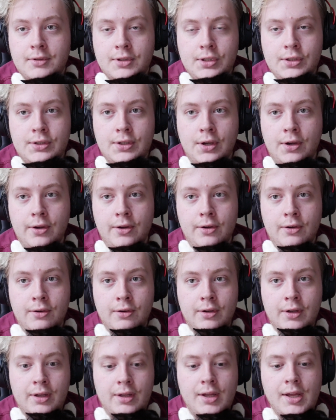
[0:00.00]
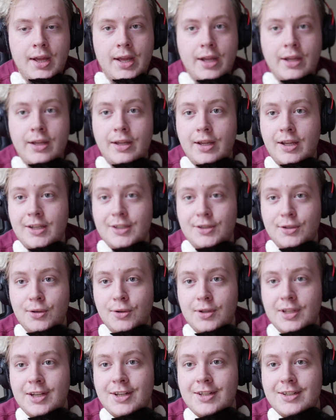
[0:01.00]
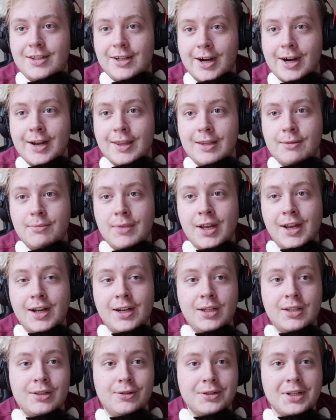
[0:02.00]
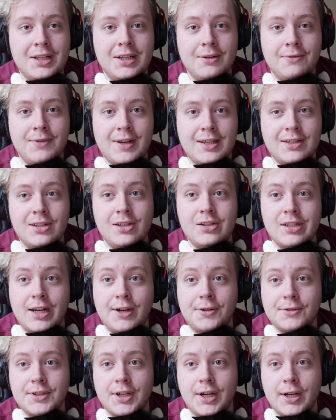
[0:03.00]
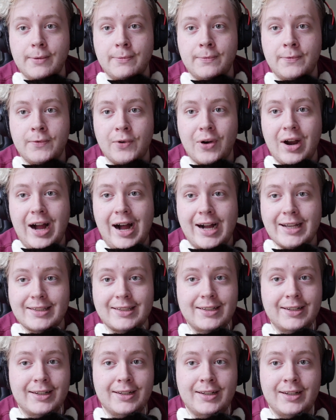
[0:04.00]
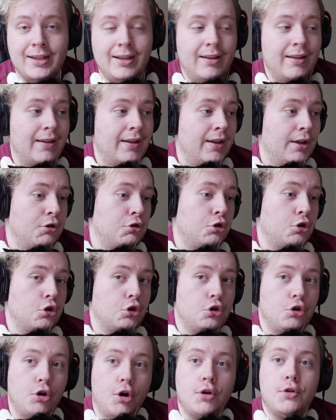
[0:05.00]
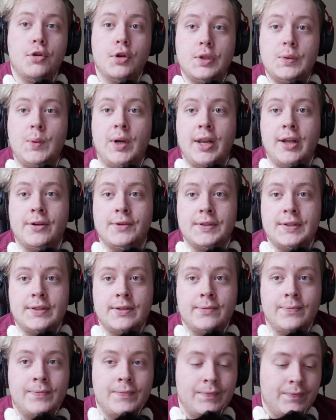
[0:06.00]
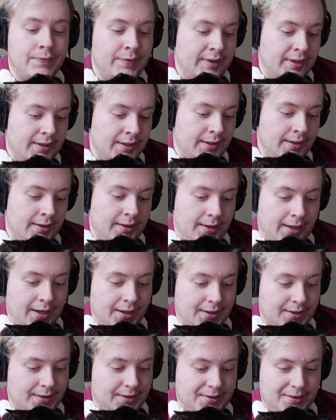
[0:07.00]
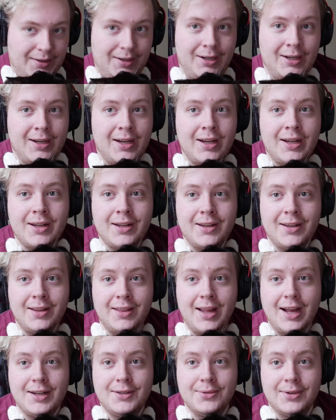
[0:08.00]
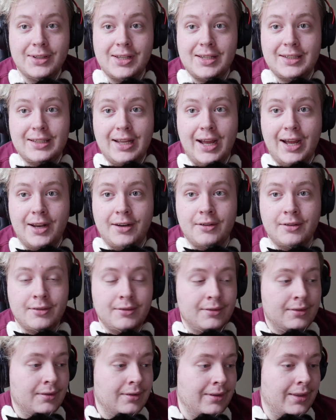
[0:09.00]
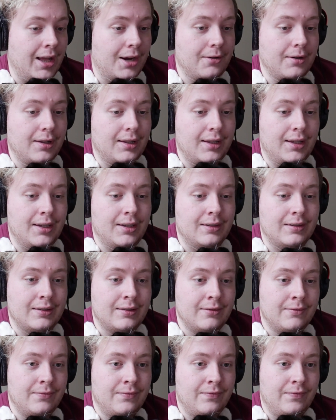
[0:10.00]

So he's 2 years younger than me, and he's looking at facing jail time for arson and God knows what else. That's really sad. That really is.